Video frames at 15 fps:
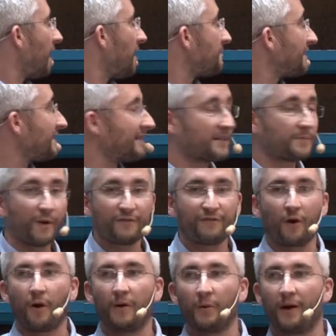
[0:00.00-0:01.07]
Um, this is by
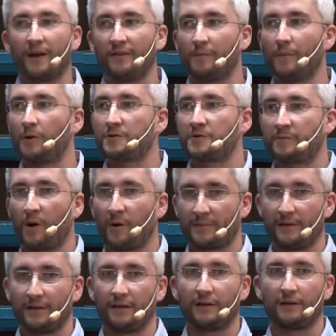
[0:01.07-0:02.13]
far and away the most
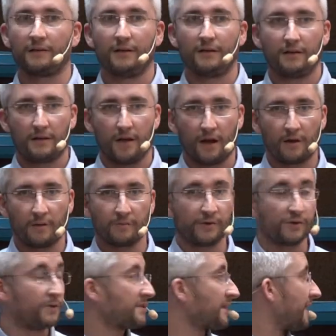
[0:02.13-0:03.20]
popular um,
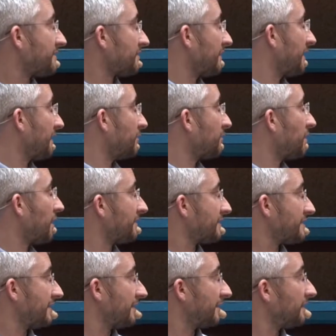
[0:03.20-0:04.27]
use case on here. You can't
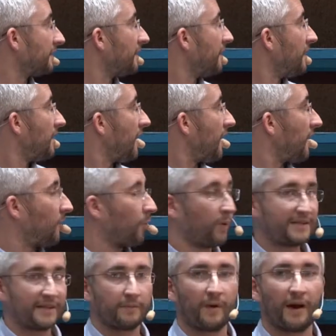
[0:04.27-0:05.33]
see it uh,
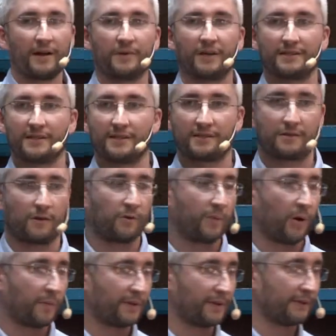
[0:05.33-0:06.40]
whizzing by because it's so
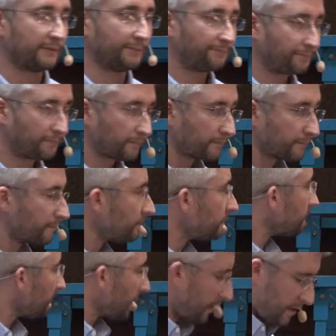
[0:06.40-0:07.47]
popular.
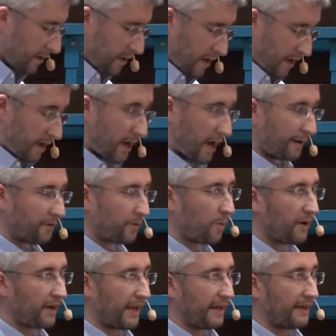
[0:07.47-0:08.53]
Uh, another
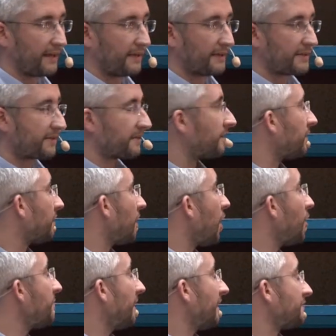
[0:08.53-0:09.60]
one is the
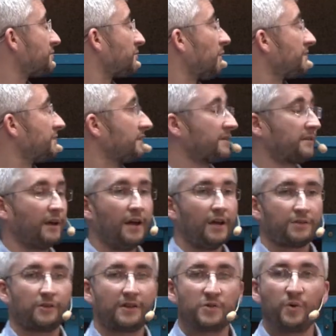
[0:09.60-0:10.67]
homepage squatters.
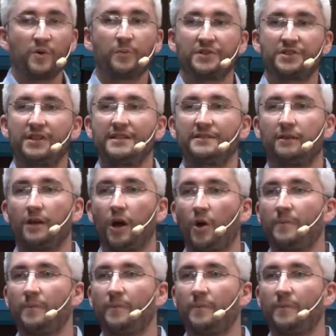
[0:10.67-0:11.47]
So these people sit on the